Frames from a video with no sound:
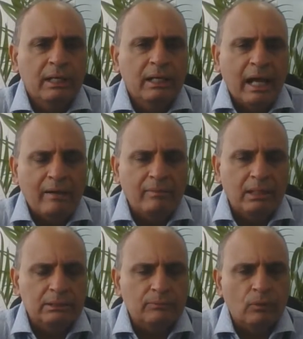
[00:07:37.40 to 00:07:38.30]

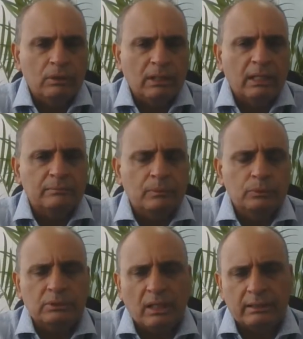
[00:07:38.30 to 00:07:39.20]
Havels, Voltas, Blue
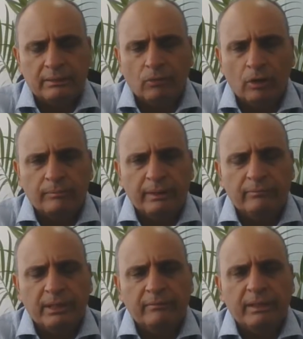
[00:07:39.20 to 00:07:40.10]
Star, they've all been
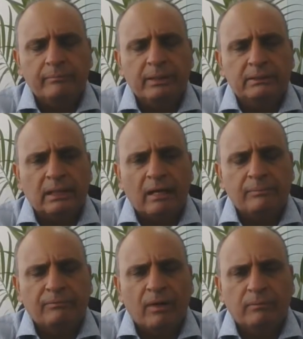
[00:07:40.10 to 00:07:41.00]
very, very big star
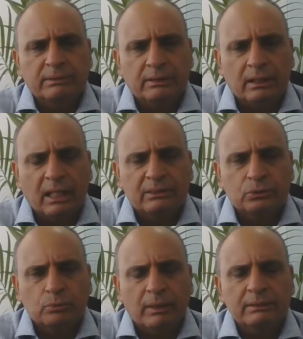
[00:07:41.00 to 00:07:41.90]
performers in the last 2
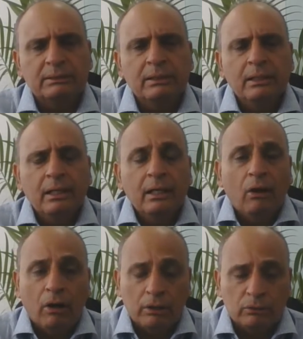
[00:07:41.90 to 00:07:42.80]
months.
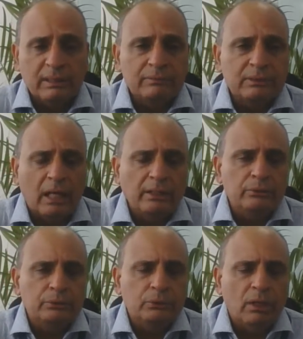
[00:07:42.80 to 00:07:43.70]
Autos have started to
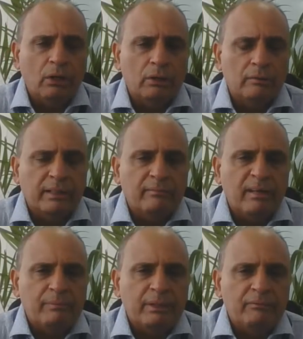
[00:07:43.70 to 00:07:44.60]
show a lot of rev
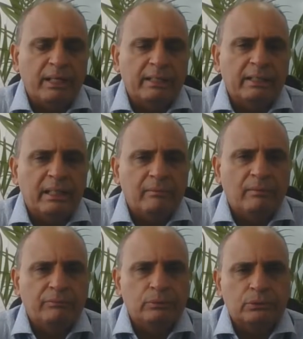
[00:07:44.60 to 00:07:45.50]
up, and if I can name a
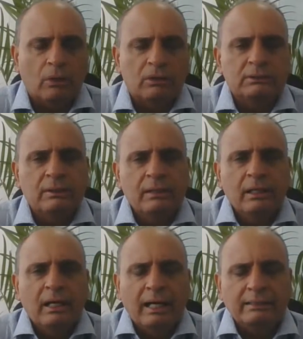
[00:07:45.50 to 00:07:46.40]
few stocks,
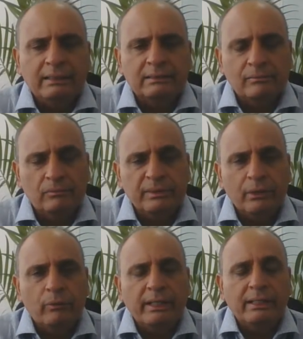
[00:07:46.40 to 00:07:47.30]
I think some of the
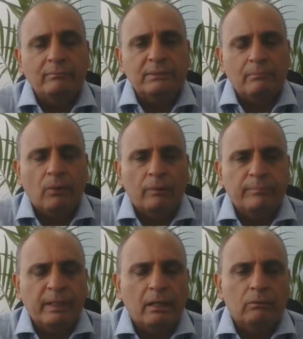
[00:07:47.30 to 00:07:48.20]
OEMs are
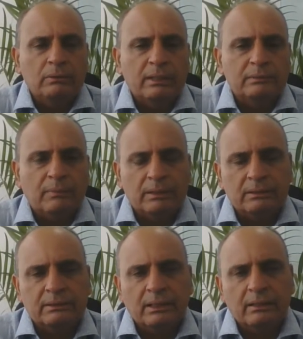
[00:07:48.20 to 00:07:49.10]
bottoming out. That is
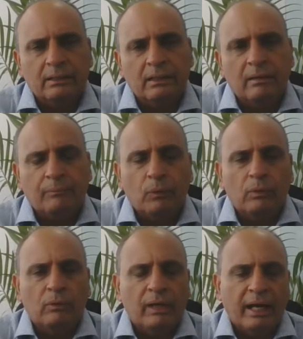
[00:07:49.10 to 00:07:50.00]
Motherson,
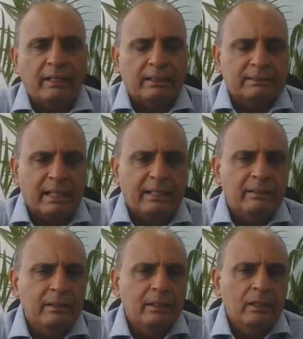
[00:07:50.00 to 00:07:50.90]
Apollo, and Exide.
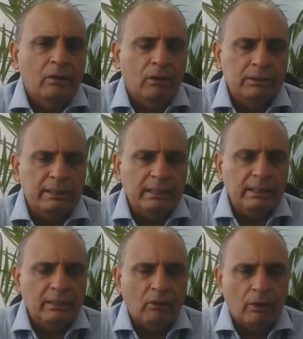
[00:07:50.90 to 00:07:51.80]
On
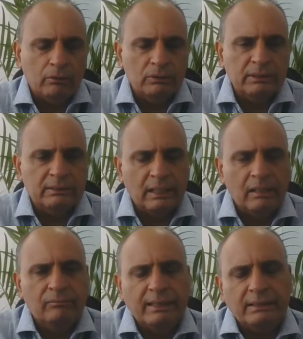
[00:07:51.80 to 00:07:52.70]
the autos
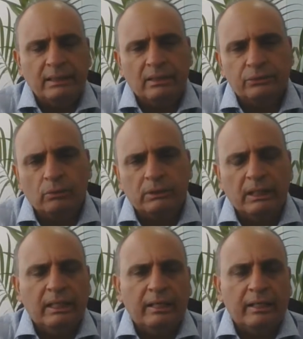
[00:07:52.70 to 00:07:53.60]
itself, I think Ashok
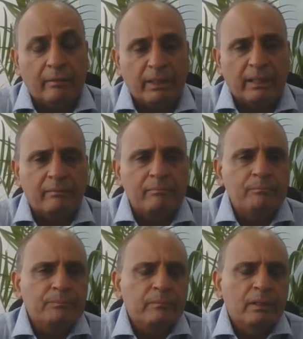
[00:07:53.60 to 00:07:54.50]
Leyland, M&M,
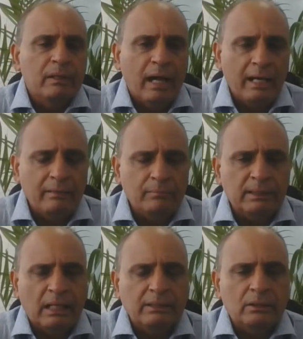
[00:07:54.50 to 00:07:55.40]
and
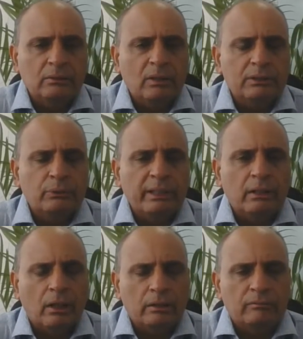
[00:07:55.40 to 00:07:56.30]
Bajaj Auto are showing a
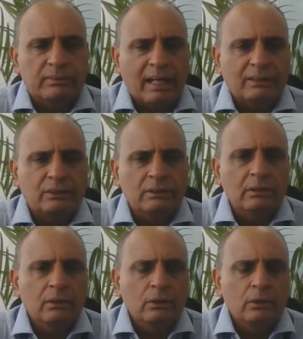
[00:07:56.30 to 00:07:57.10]
lot of traction.